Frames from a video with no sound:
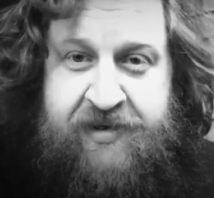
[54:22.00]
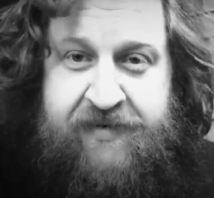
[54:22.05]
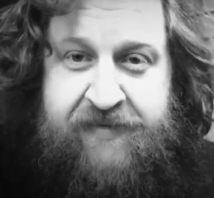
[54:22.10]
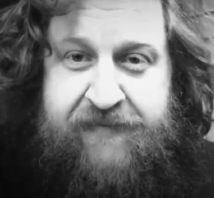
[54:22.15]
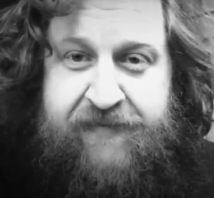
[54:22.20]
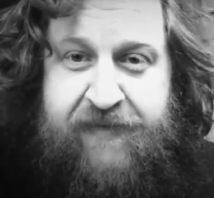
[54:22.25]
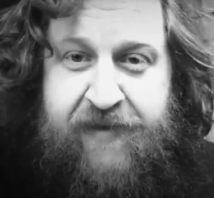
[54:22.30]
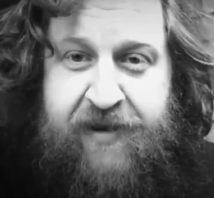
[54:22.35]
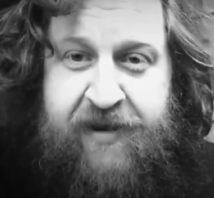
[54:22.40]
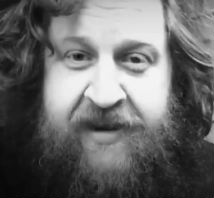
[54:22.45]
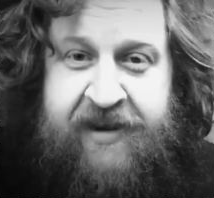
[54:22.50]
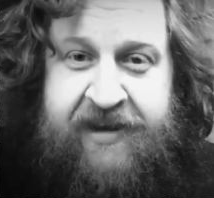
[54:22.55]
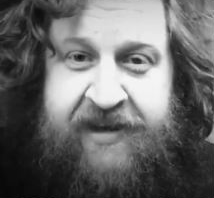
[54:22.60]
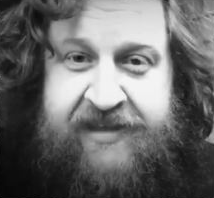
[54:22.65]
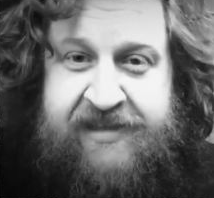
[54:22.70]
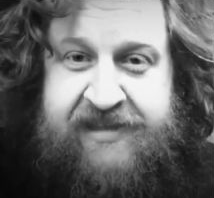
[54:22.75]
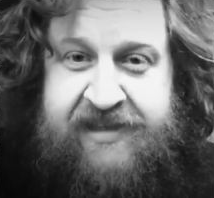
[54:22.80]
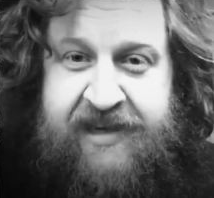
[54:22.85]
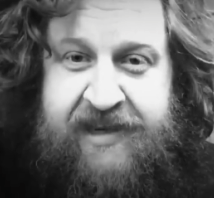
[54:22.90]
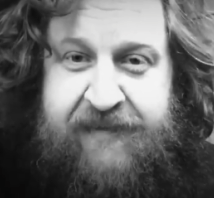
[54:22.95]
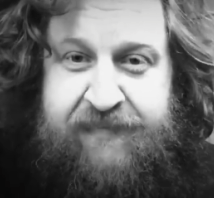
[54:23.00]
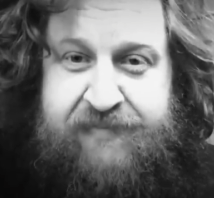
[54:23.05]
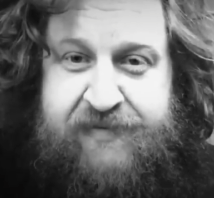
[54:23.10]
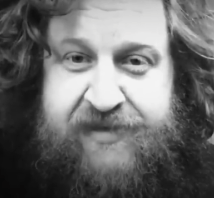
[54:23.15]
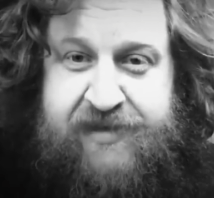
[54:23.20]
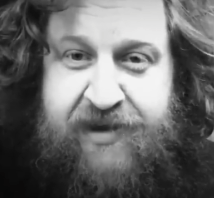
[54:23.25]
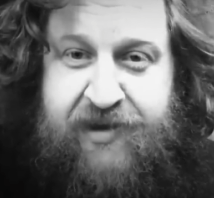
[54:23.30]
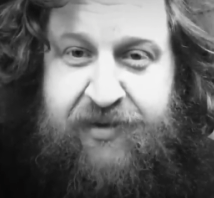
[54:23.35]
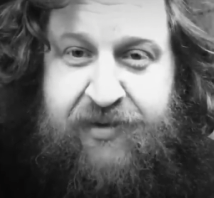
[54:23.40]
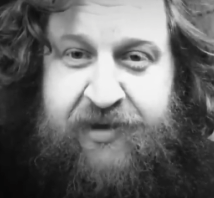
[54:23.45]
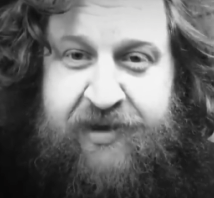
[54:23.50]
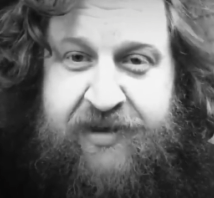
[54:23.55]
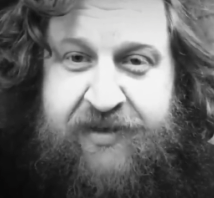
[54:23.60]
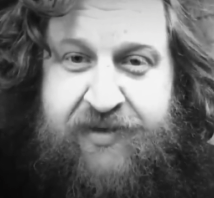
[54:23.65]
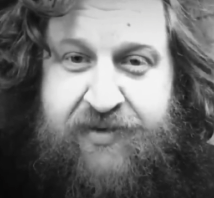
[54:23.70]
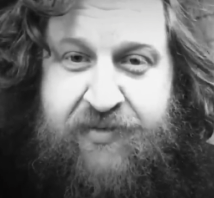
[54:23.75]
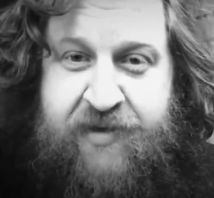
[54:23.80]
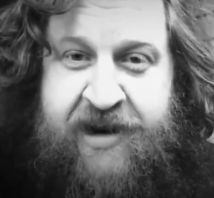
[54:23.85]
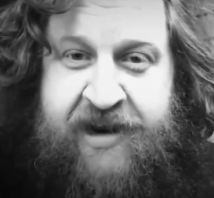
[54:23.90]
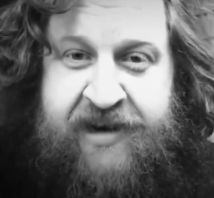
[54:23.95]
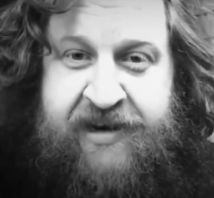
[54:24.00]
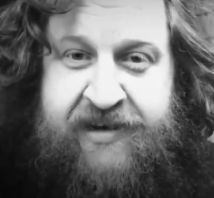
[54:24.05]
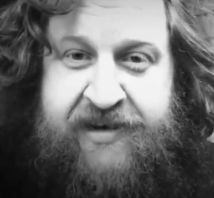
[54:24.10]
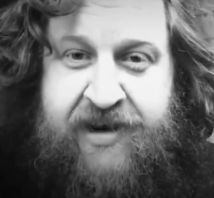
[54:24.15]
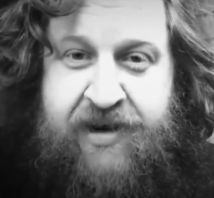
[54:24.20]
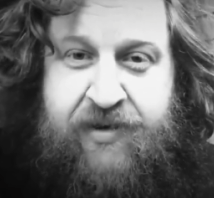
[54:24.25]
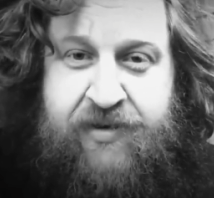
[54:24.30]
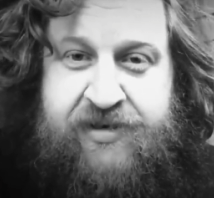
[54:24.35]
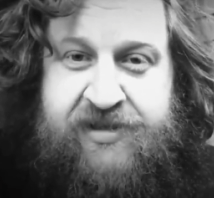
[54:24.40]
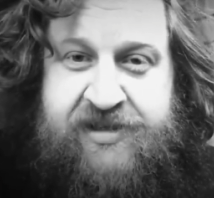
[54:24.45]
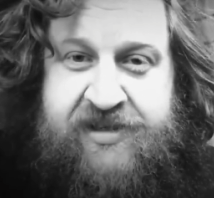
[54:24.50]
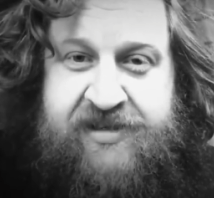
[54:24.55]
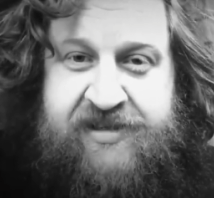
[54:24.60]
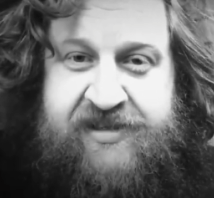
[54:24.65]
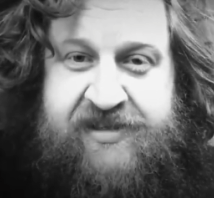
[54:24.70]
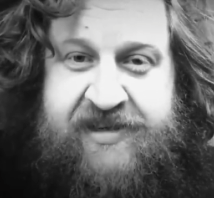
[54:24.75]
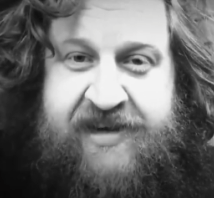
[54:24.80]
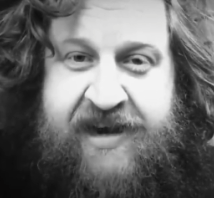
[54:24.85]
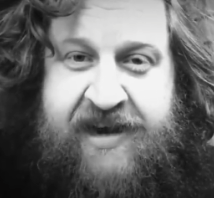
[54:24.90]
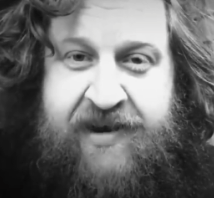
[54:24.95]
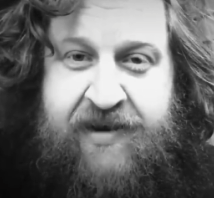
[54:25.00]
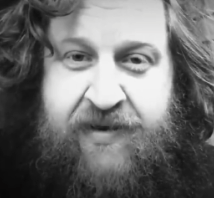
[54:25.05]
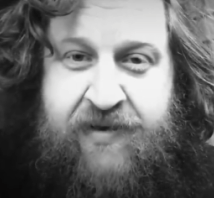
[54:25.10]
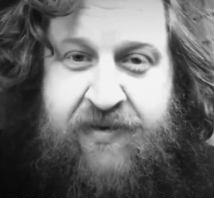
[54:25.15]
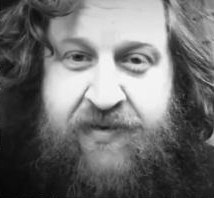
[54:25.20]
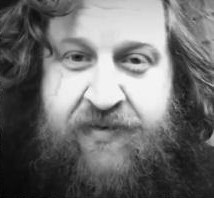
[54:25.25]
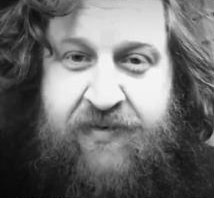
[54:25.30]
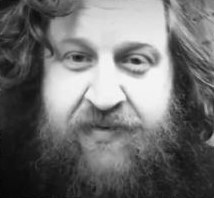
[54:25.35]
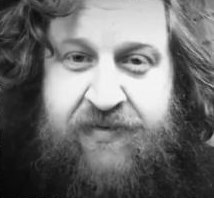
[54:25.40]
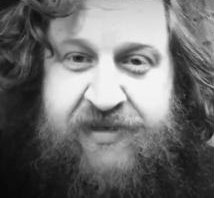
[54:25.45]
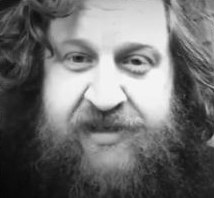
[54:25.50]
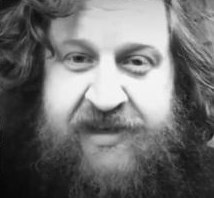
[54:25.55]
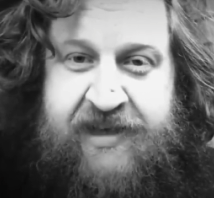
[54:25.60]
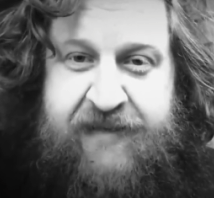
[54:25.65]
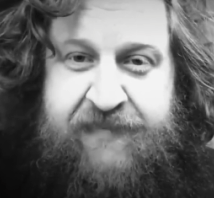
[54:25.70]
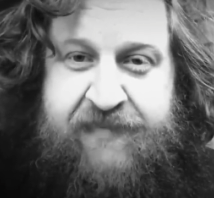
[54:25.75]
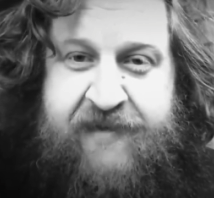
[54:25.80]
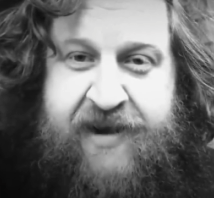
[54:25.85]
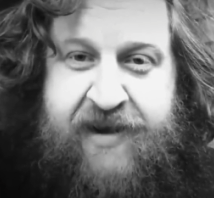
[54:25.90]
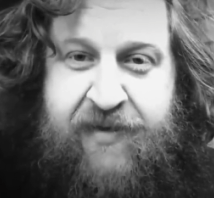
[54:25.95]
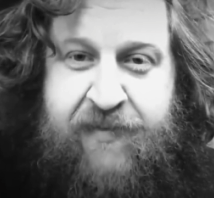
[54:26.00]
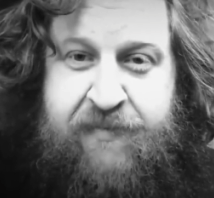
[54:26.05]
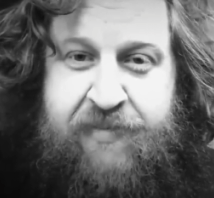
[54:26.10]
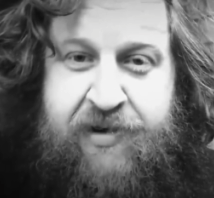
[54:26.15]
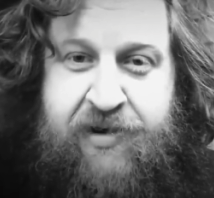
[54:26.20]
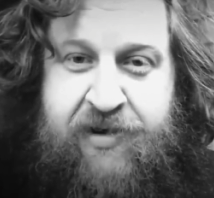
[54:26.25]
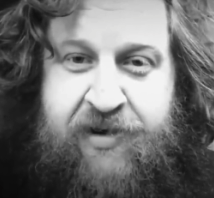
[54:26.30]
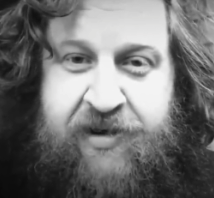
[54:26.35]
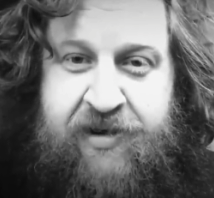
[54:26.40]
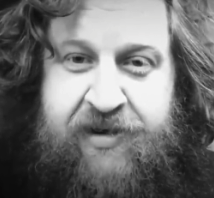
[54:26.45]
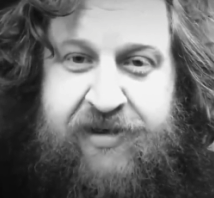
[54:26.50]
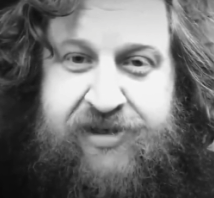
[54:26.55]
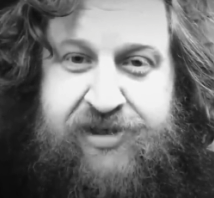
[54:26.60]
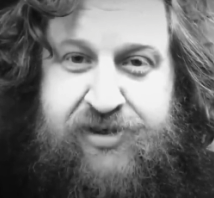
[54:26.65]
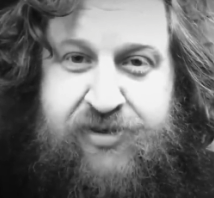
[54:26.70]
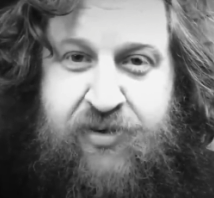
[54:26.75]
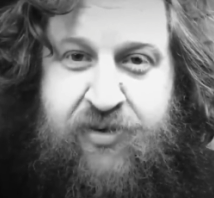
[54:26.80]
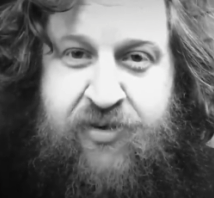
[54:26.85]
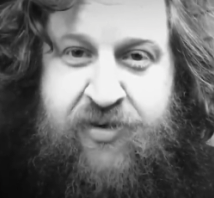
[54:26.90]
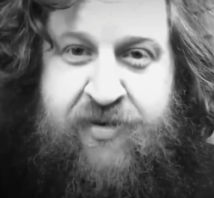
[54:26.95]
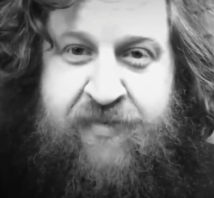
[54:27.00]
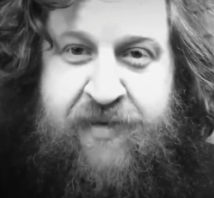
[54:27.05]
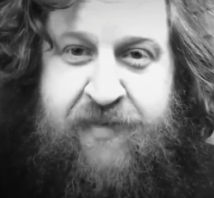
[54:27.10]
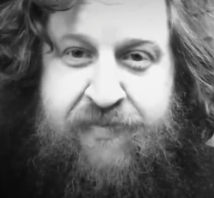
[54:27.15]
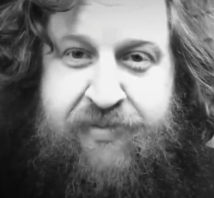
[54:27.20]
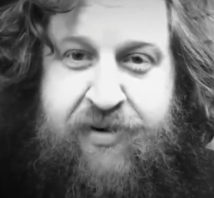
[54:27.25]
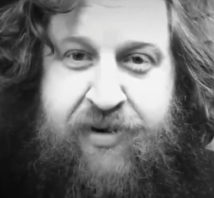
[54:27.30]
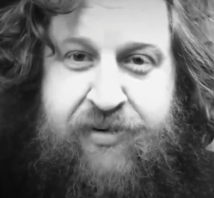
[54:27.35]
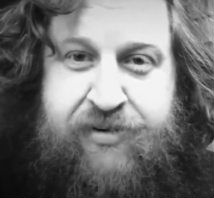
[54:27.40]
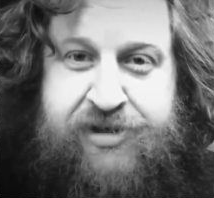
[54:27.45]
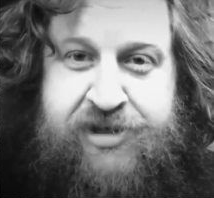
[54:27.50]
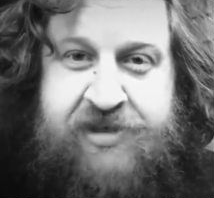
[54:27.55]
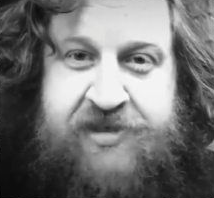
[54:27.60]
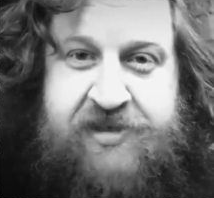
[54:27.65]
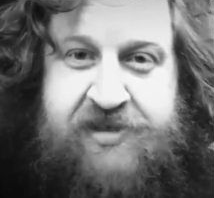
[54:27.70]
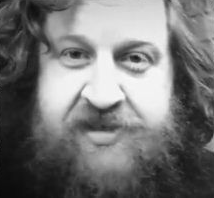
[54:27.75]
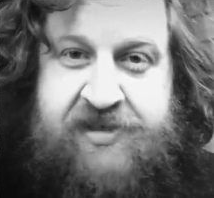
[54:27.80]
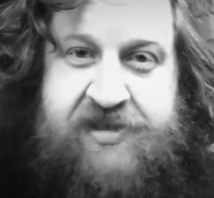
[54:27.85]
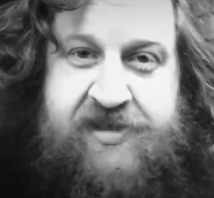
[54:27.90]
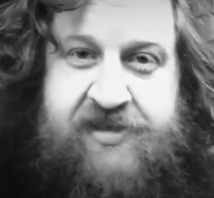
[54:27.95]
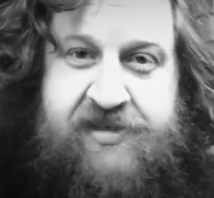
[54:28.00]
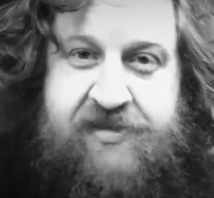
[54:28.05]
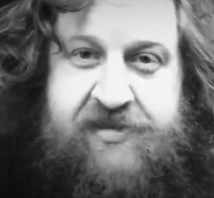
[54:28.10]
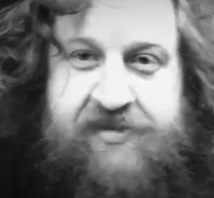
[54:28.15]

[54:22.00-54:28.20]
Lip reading: Falling asleep slowly, the rain coaxes. Now, sleep now, Paul, a storm approaches.